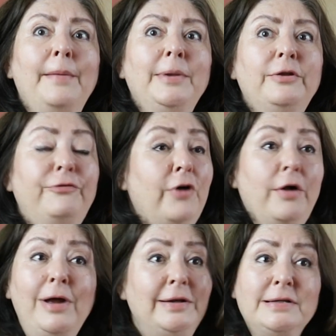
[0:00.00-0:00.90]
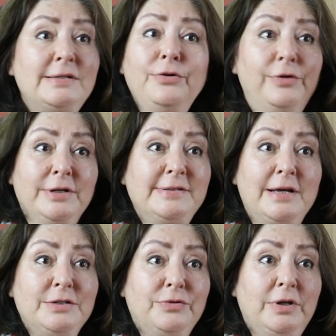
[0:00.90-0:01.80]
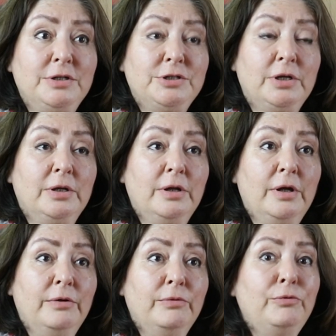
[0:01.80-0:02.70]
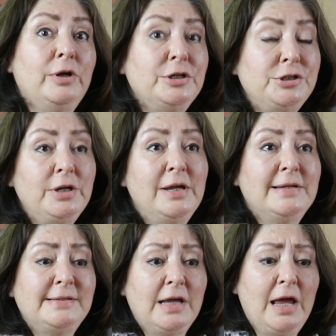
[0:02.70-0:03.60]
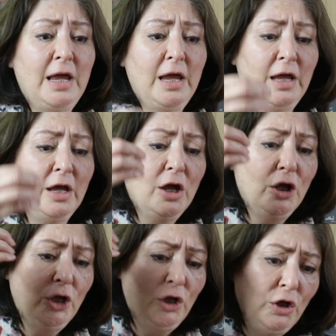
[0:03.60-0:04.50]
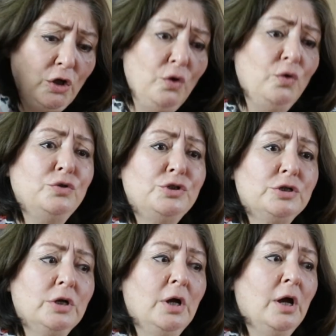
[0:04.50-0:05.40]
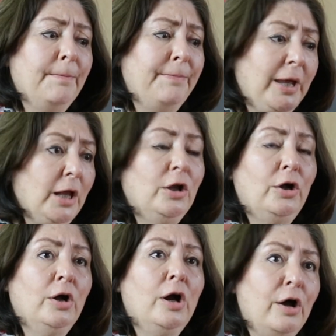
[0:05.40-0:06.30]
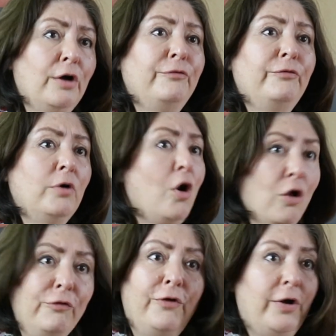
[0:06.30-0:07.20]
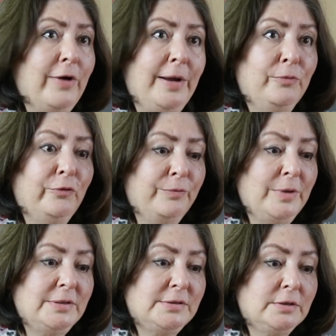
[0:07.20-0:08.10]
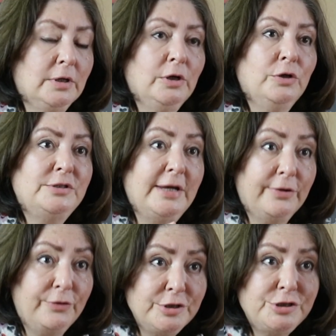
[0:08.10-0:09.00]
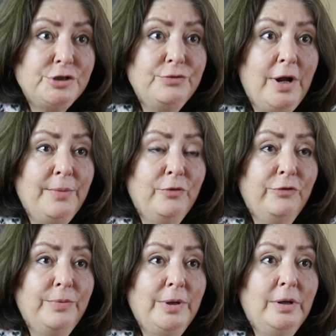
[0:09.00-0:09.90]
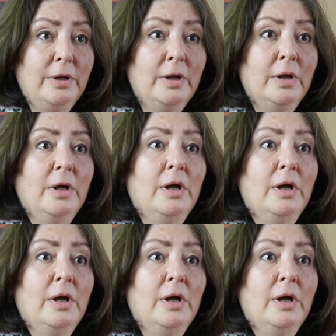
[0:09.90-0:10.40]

Well, I mean, the far right doesn't criticize religion. Uh, religion is a huge pillar of all far right movements. You take the Christian right movement,